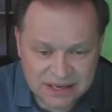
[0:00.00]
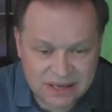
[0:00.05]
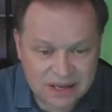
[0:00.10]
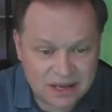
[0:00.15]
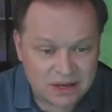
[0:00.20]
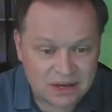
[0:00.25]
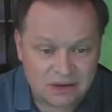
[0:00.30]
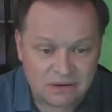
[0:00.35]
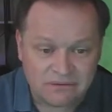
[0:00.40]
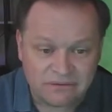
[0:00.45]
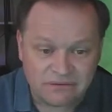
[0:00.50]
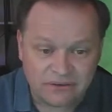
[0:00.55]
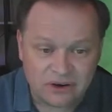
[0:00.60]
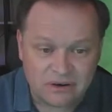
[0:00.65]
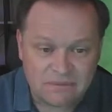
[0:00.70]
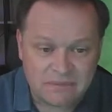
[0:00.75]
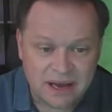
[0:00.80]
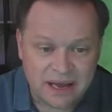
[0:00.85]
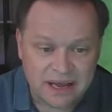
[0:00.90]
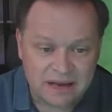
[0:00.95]

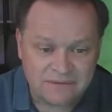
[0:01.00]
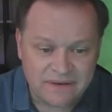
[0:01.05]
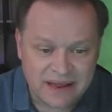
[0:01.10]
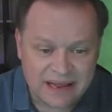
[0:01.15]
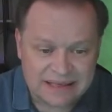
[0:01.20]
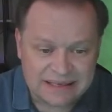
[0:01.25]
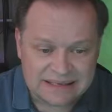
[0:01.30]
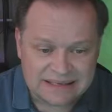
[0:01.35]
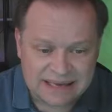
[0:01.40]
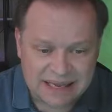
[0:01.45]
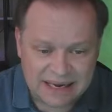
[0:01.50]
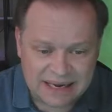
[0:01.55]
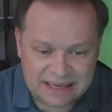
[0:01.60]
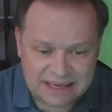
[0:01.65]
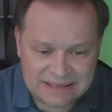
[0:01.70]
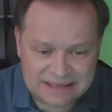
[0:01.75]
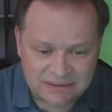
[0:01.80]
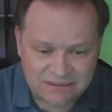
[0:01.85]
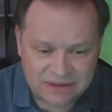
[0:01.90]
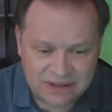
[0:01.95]
Confirm my advanced
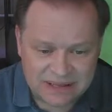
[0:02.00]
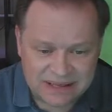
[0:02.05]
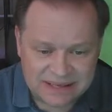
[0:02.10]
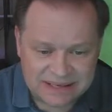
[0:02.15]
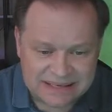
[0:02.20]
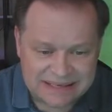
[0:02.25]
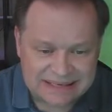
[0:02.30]
settings. Everything is